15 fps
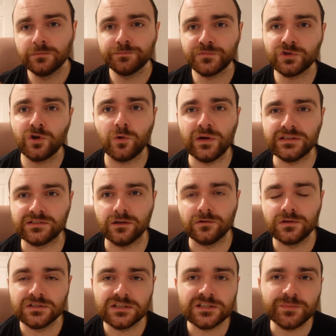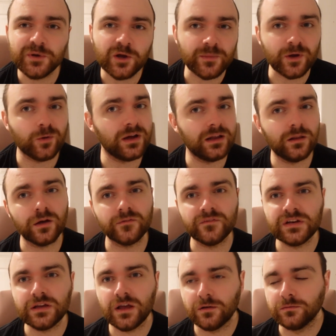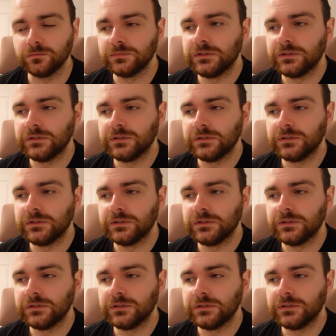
Score-wise though, because this is becoming quite a long video,